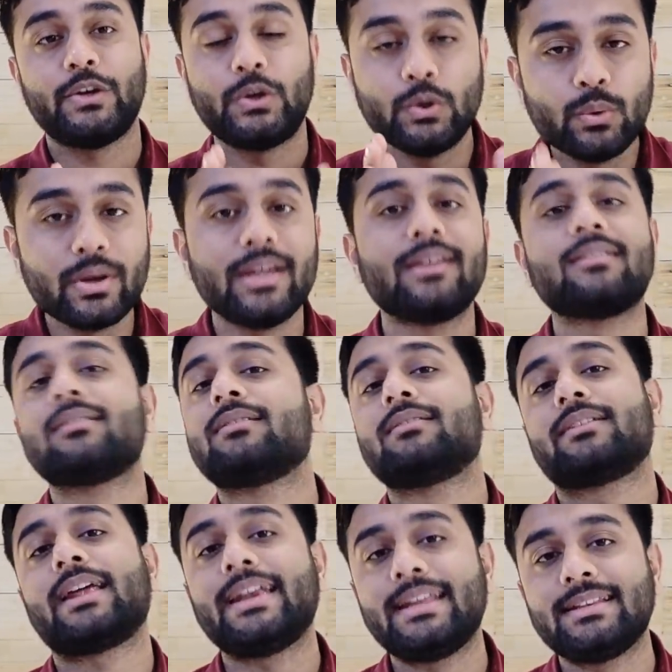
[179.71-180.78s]
during
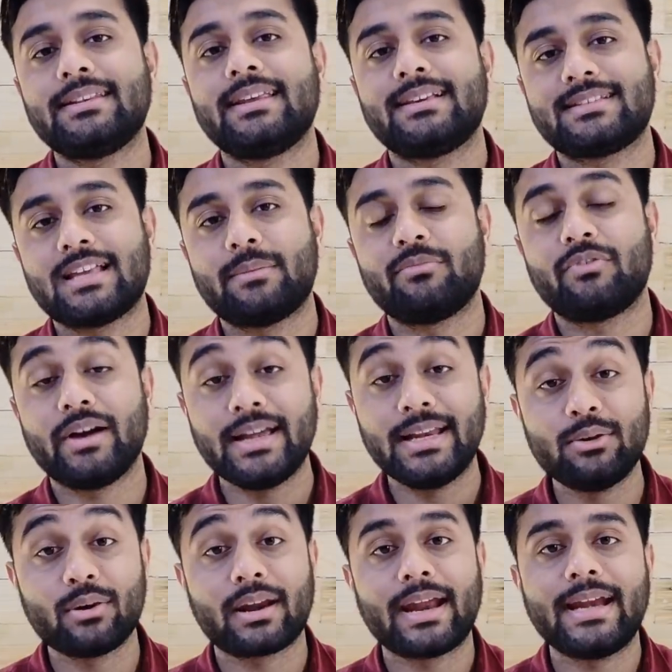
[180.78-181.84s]
writing the exam,
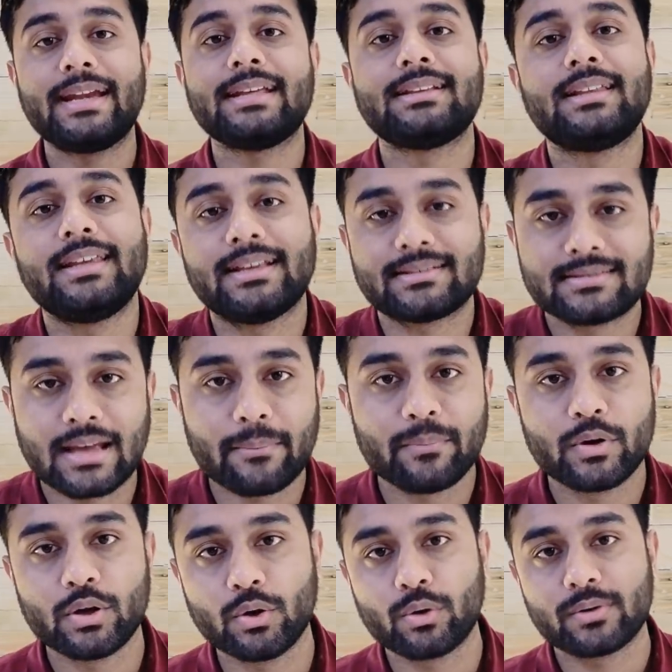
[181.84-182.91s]
you are writing the exam.
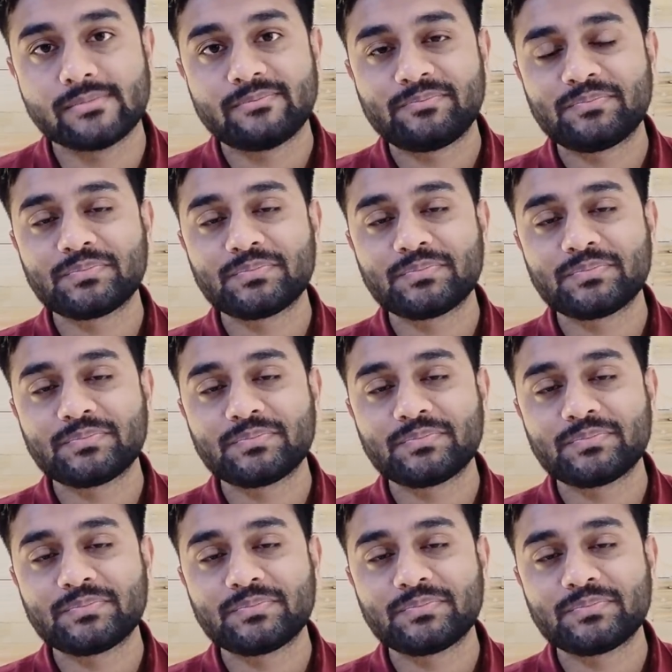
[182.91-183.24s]
Look,